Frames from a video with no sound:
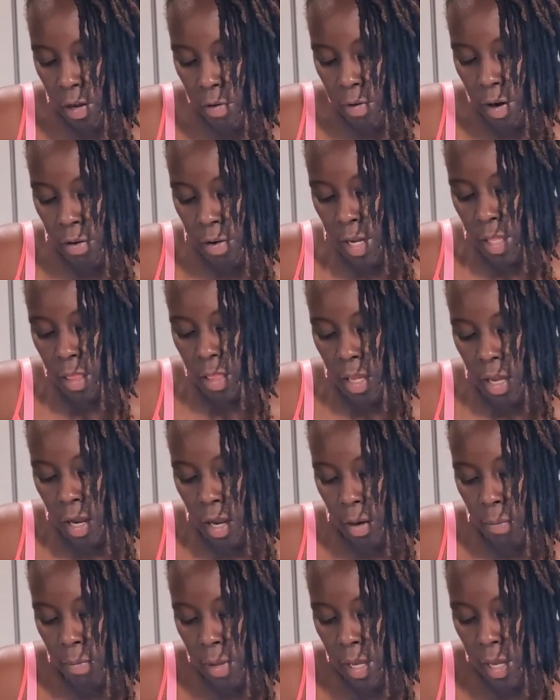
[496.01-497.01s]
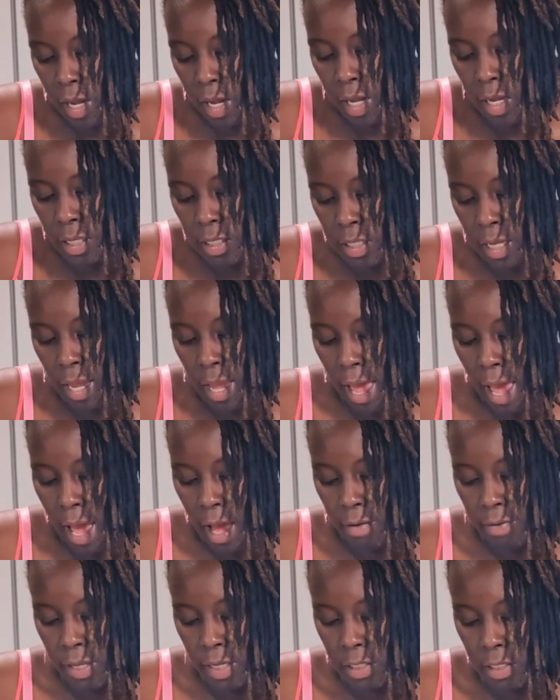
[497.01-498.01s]
very thin because they
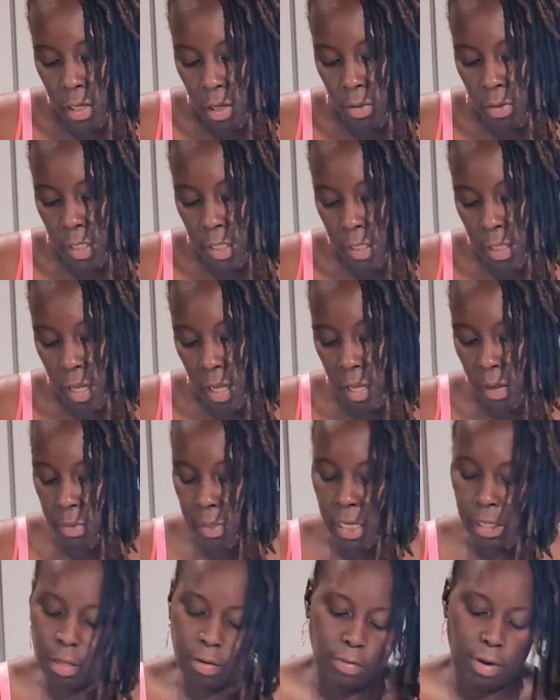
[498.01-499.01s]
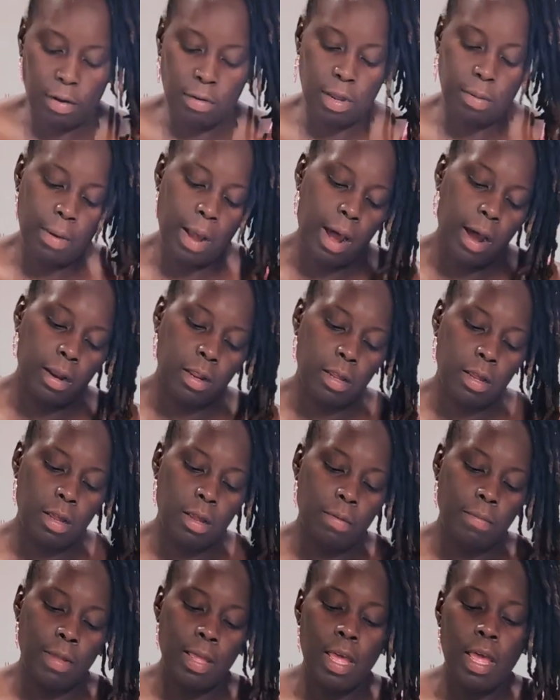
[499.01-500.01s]
have these little stems at the very
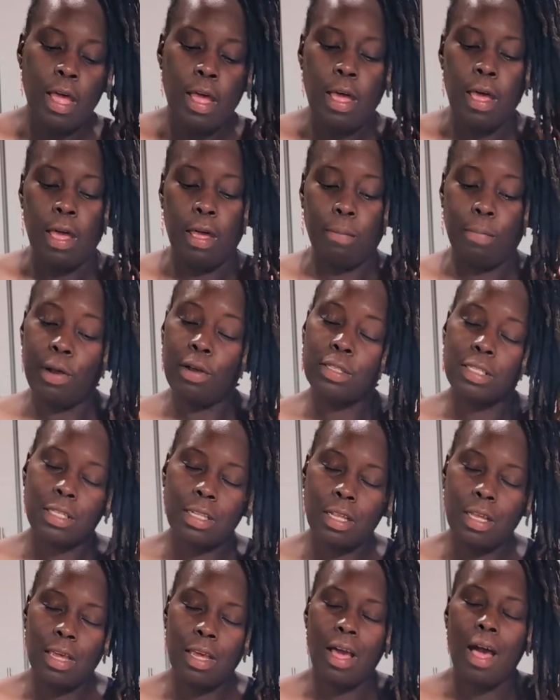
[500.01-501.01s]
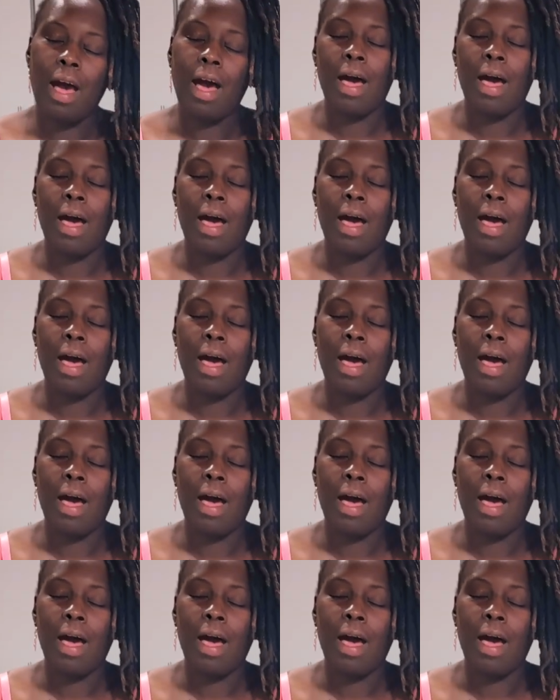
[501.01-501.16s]
bottom. And personally,